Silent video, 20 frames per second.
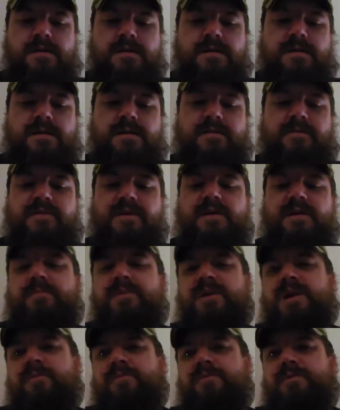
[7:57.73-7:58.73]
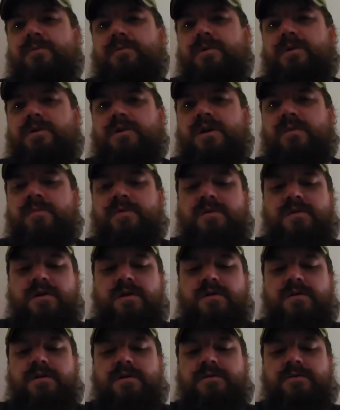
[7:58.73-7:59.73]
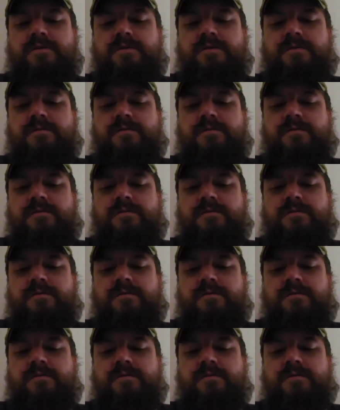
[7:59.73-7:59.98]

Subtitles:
if that pamphlet were common knowledge,